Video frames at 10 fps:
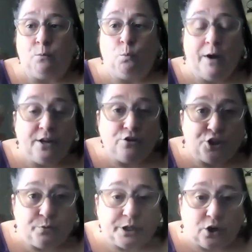what you
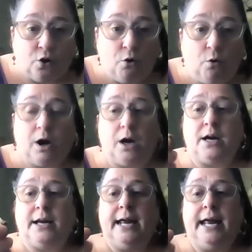do with the
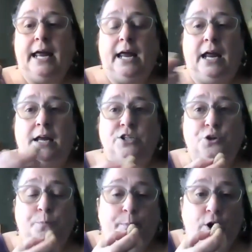cork is
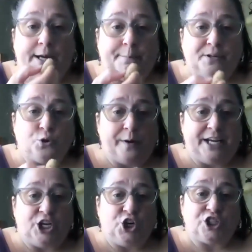you put it
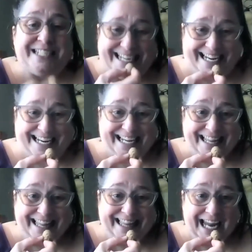between your
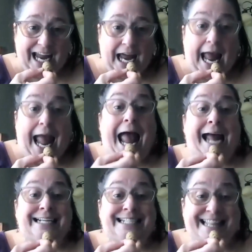teeth
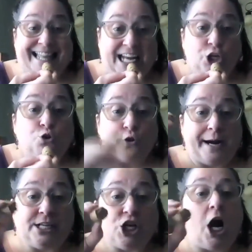and then you
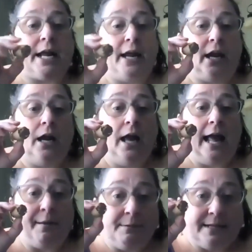try talking
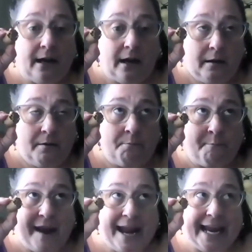and
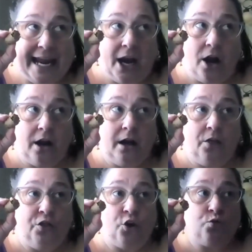making
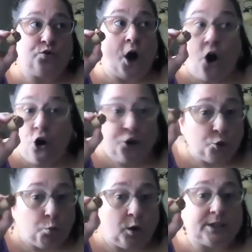those all your
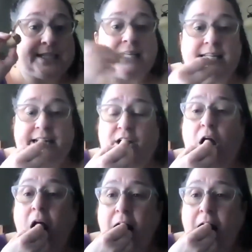words clear.